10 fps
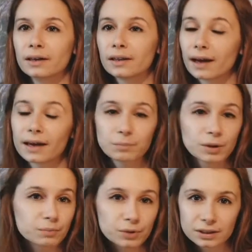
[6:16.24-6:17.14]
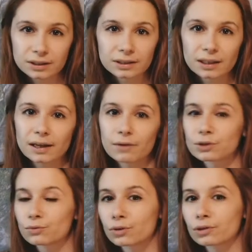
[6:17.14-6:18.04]
Like me personally, I
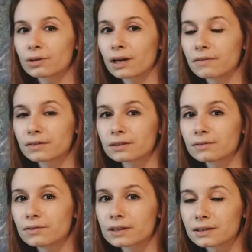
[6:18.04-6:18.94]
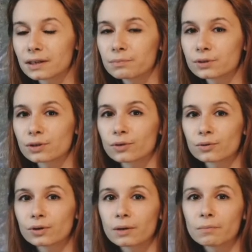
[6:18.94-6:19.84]
was wondering after the first
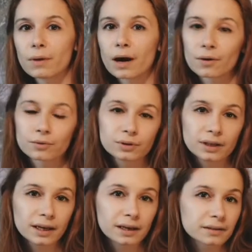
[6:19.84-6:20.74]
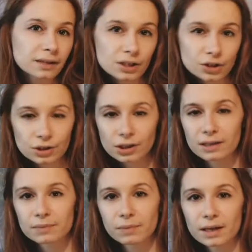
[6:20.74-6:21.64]
episode about the attention
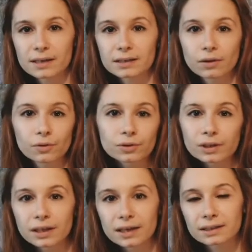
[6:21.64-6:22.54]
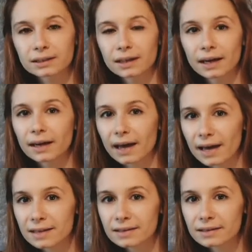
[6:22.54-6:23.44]
that's placed on the Sedai
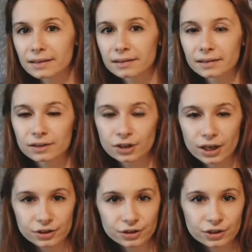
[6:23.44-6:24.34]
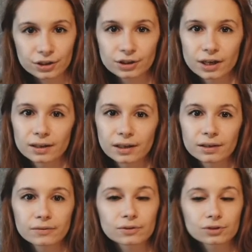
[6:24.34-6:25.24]
hands and the gestures they
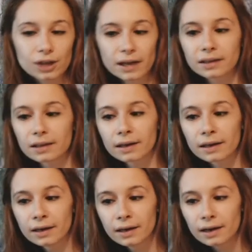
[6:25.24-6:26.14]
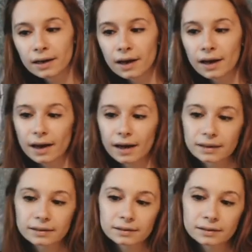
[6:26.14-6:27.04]
need for channeling
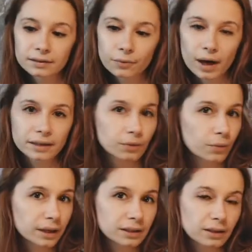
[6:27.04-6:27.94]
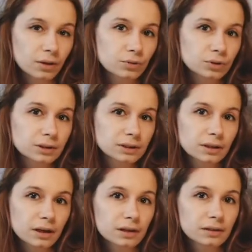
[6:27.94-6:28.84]
and why the white cloaks
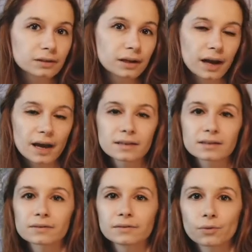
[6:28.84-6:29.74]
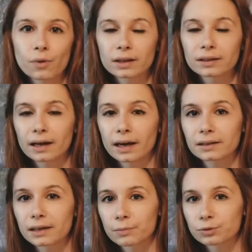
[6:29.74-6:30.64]
cut the hands of the one they
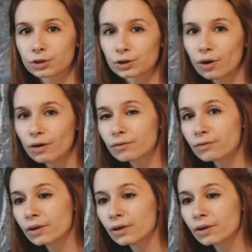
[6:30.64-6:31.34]
had captured off.